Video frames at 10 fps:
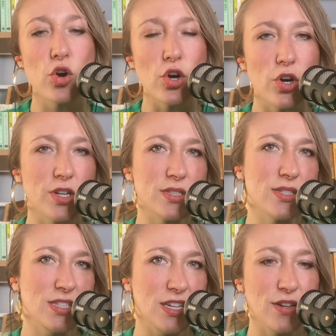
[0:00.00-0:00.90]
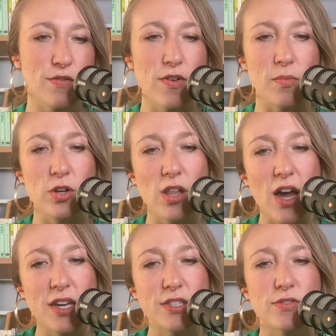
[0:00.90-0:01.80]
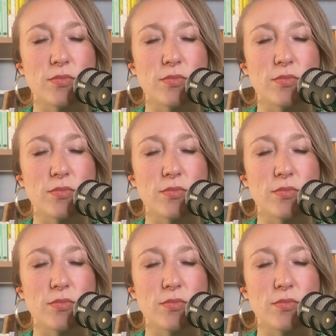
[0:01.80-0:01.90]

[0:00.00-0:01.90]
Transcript: heard and seen from clients,